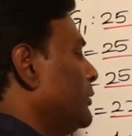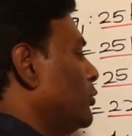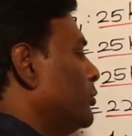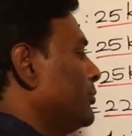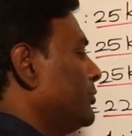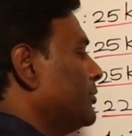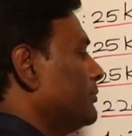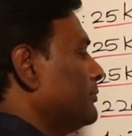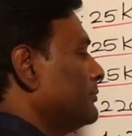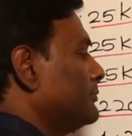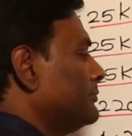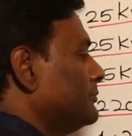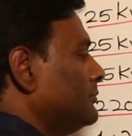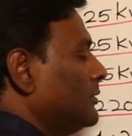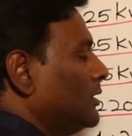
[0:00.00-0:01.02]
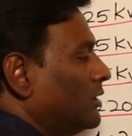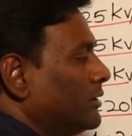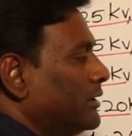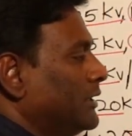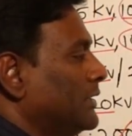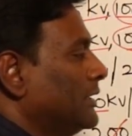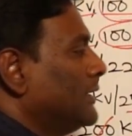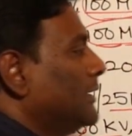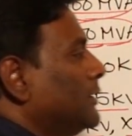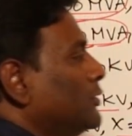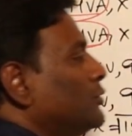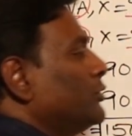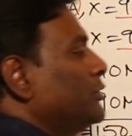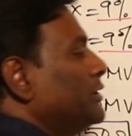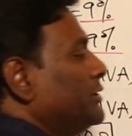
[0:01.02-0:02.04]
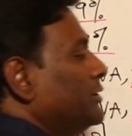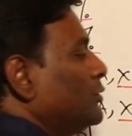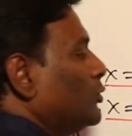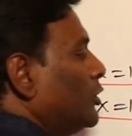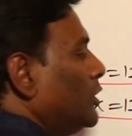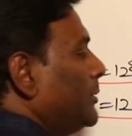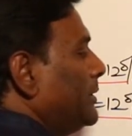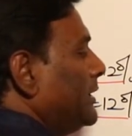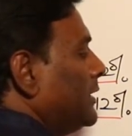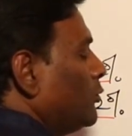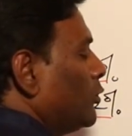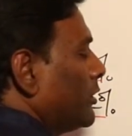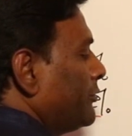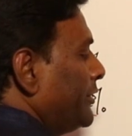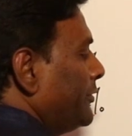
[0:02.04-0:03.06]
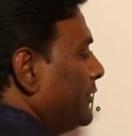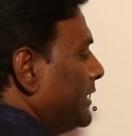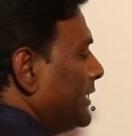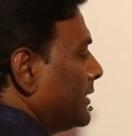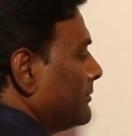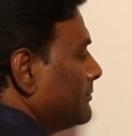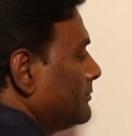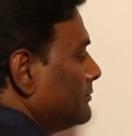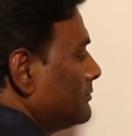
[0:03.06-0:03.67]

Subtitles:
ohms. Okay, so this is going to be 150